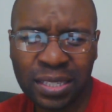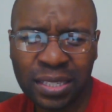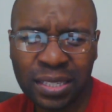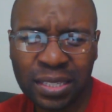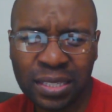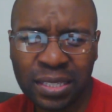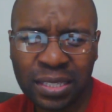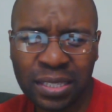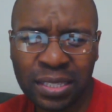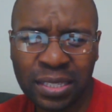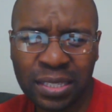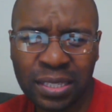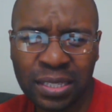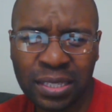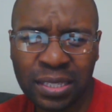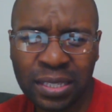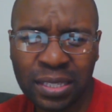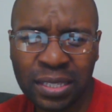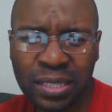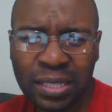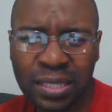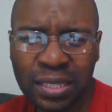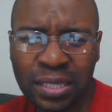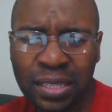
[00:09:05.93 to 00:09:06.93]

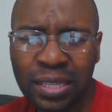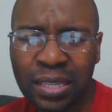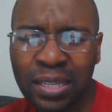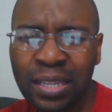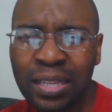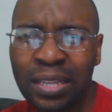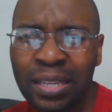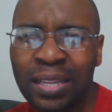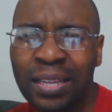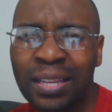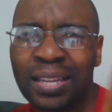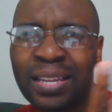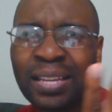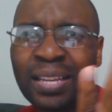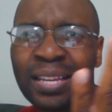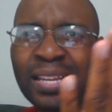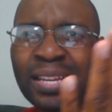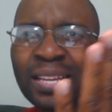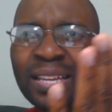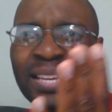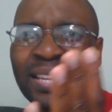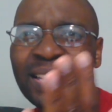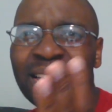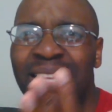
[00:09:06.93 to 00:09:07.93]

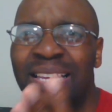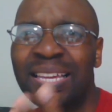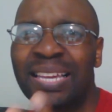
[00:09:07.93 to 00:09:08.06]
(silence)